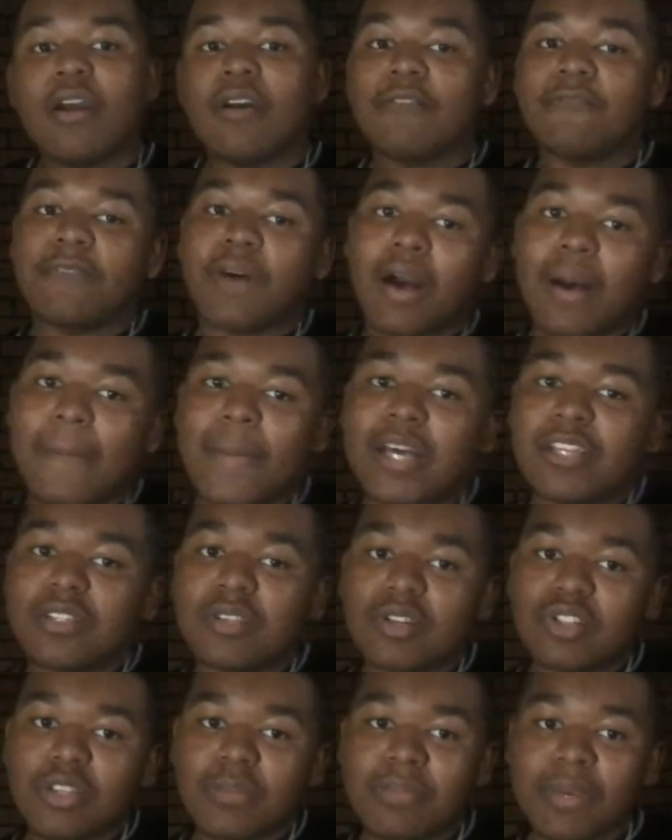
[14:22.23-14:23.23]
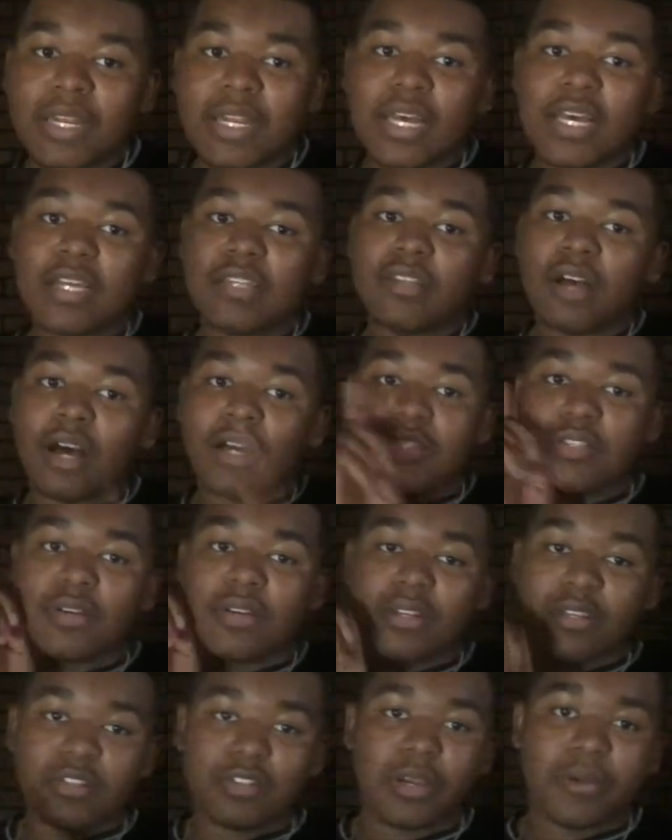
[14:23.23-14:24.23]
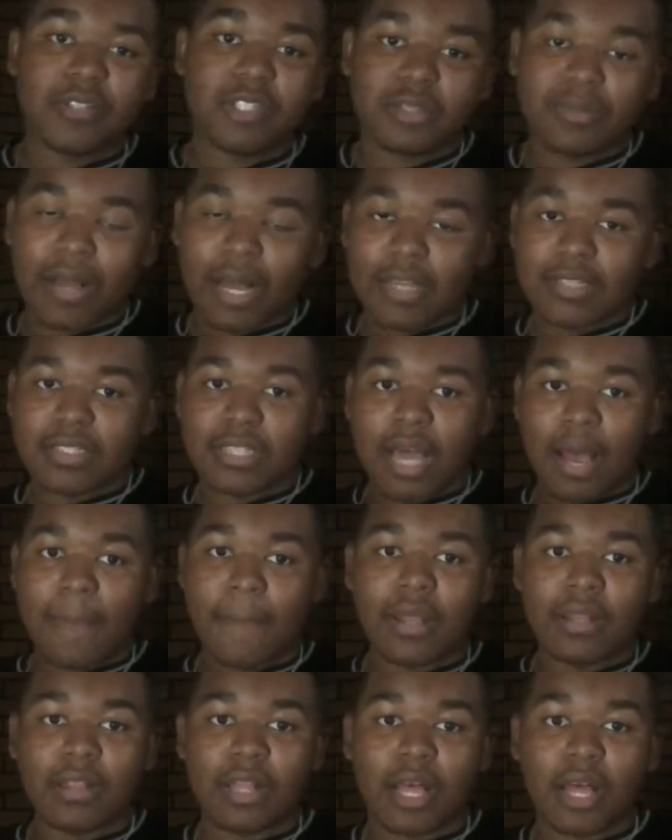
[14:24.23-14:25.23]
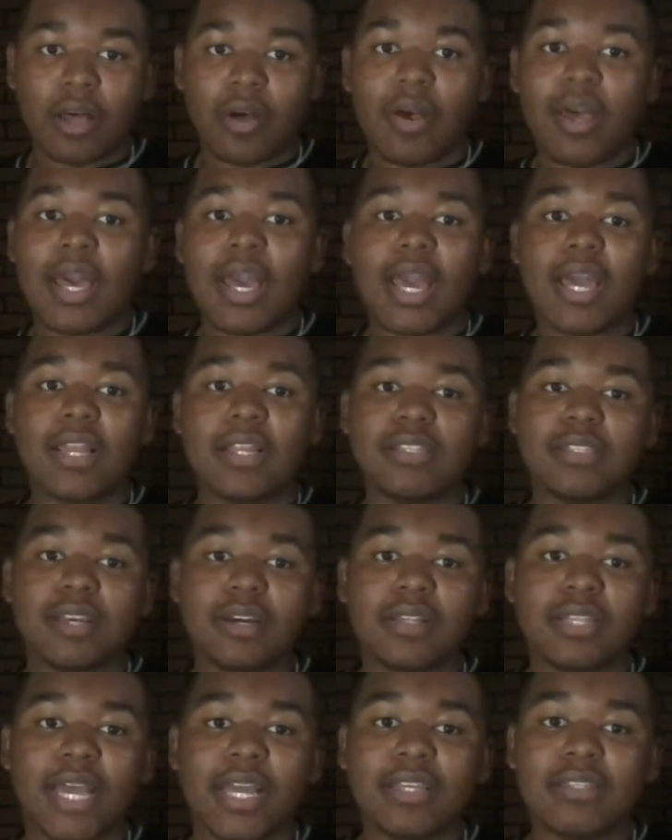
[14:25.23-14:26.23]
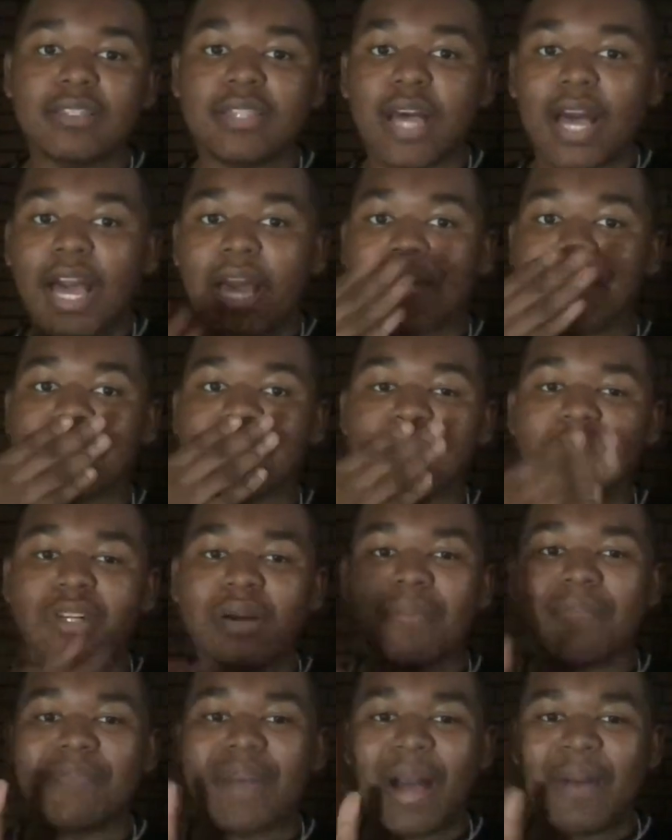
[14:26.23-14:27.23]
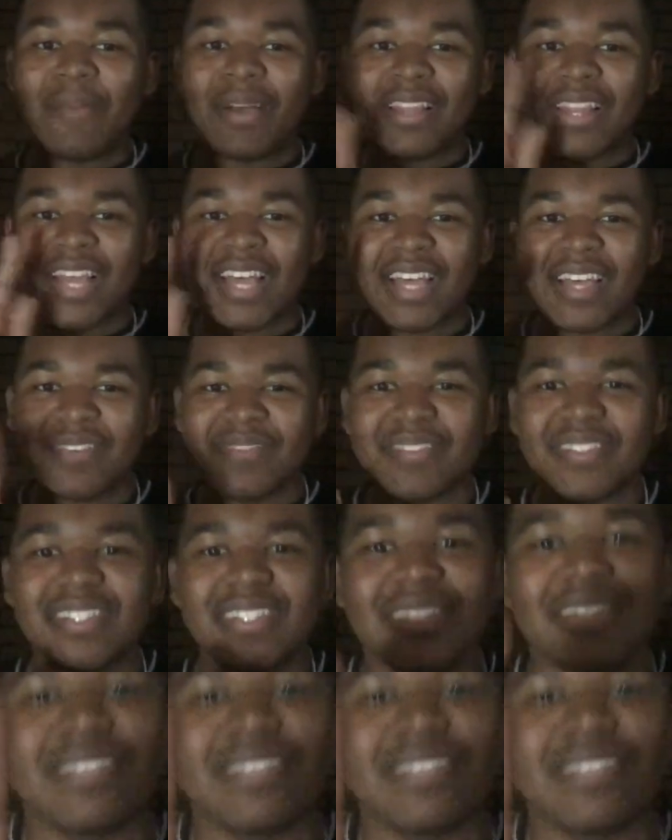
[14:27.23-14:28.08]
Follow my social media is also in the description box down below. And until next time, bye my loves.